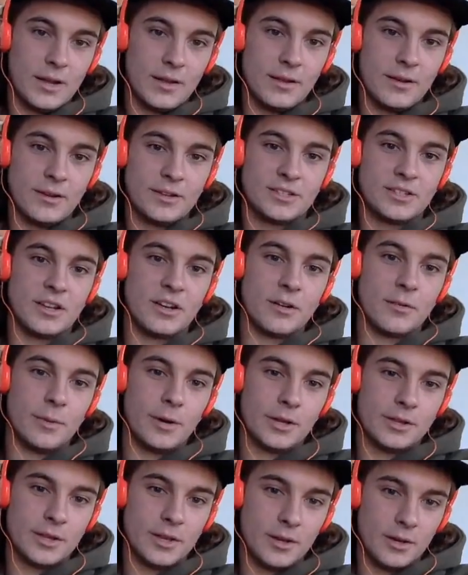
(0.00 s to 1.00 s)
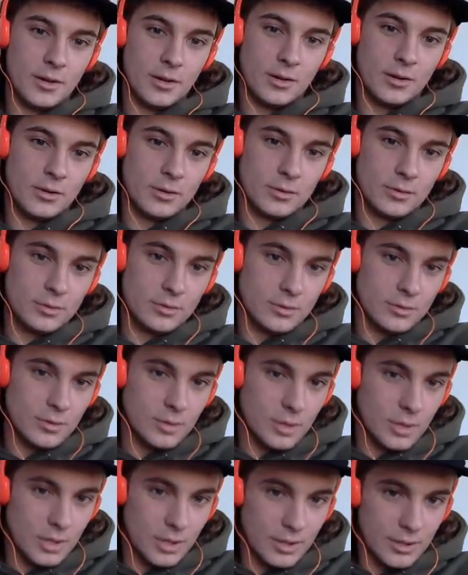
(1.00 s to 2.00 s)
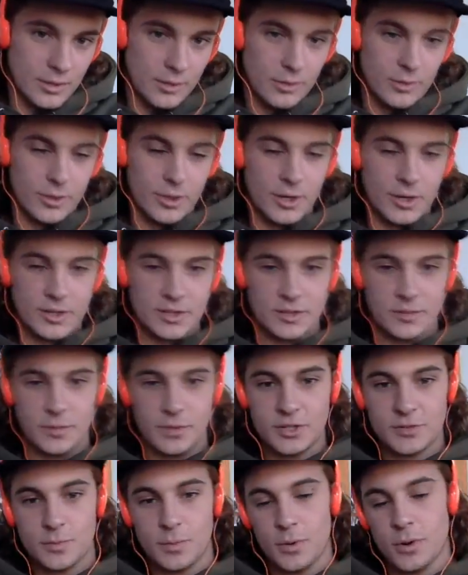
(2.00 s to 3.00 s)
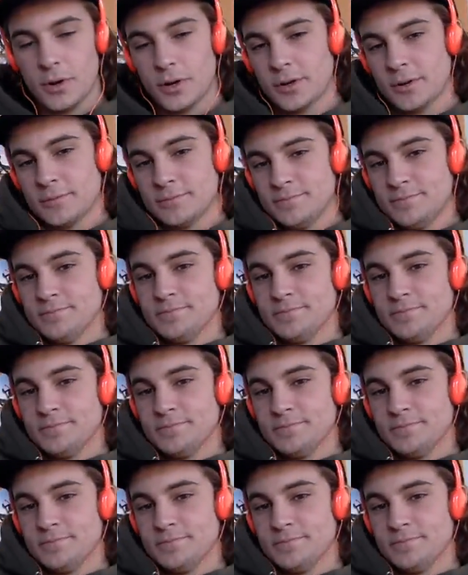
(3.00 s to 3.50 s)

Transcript: and they always talk about the old Huntington Beach port.